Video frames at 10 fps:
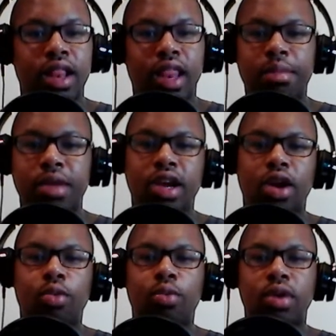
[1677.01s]
Let me
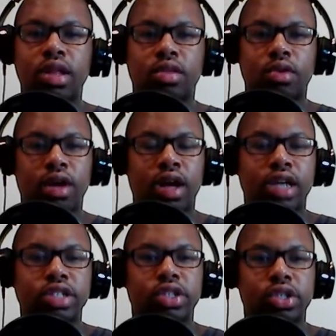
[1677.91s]
know what
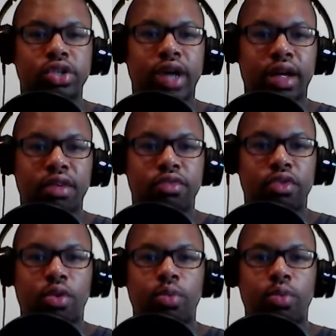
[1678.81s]
storylines you're tracking for.